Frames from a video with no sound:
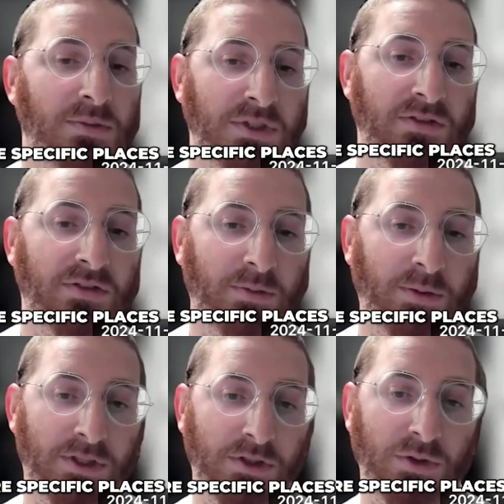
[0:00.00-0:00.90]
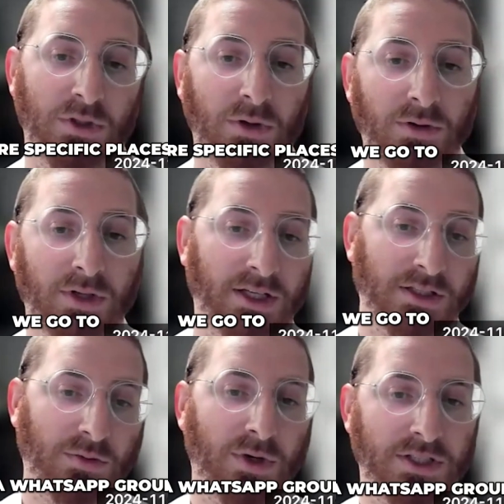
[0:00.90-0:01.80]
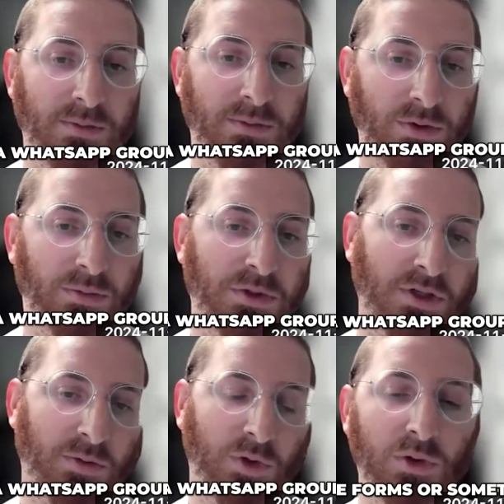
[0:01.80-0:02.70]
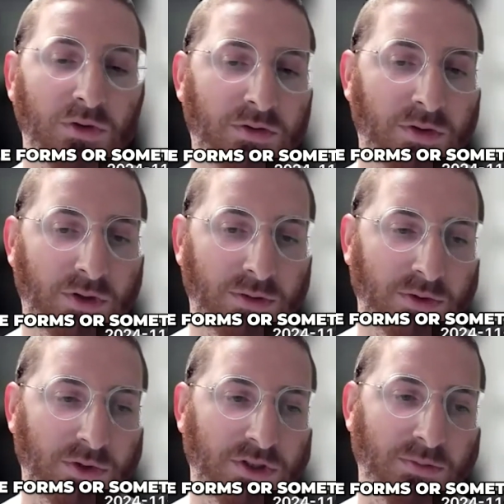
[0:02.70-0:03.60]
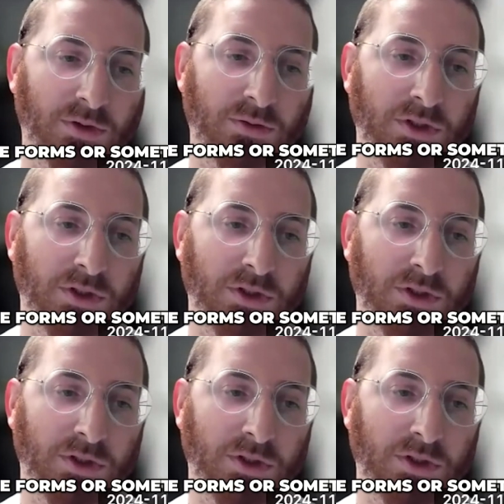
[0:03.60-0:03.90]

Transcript: there specific places we go to, like is a WhatsApp group, some Google Forms, or somewhere?